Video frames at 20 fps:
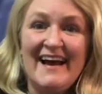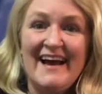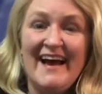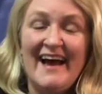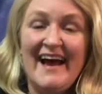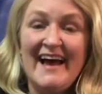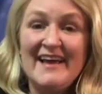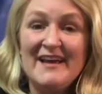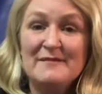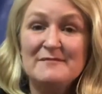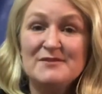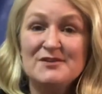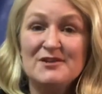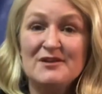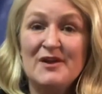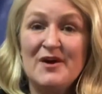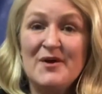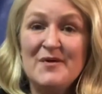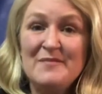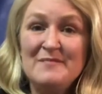Hi, I'm
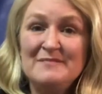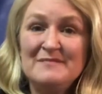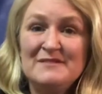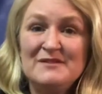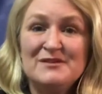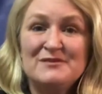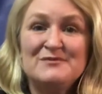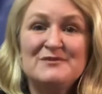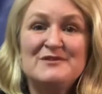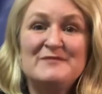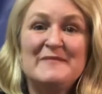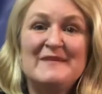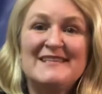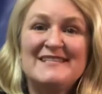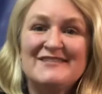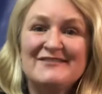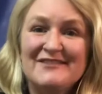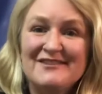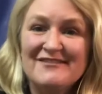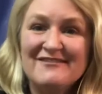Shalom, Children's
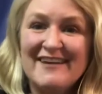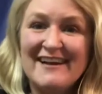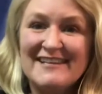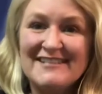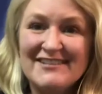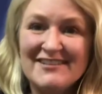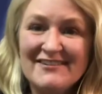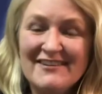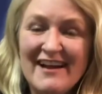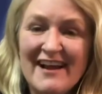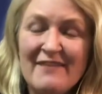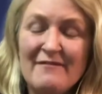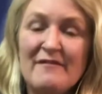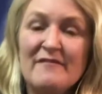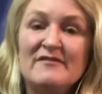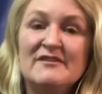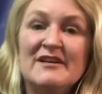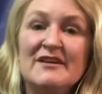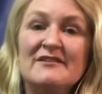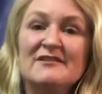Ministry Director at
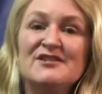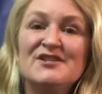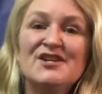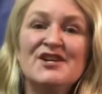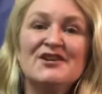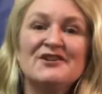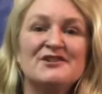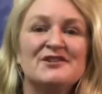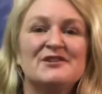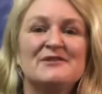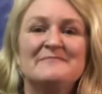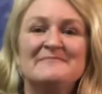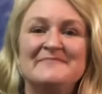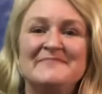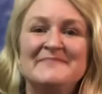River Terrace Church.